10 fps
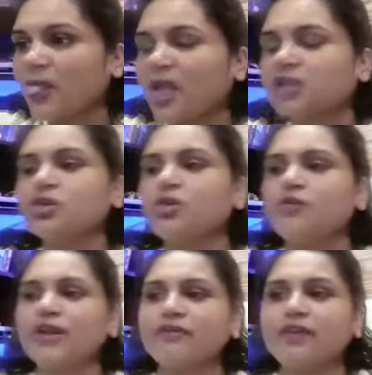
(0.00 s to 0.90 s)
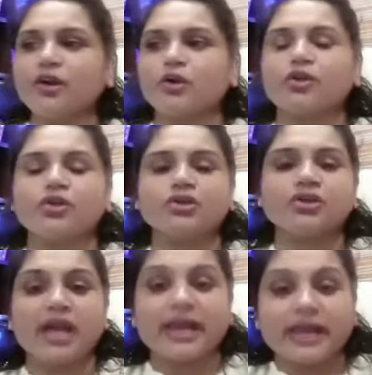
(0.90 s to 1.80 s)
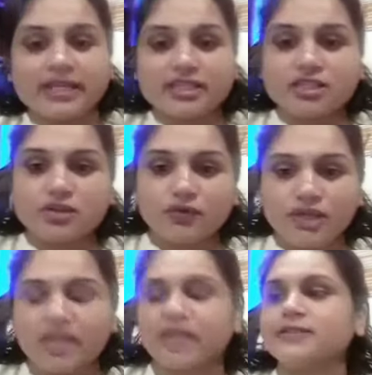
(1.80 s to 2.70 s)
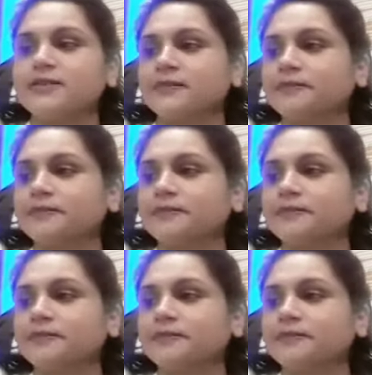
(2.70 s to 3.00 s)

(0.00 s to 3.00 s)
So when we are going on the analysis of the case,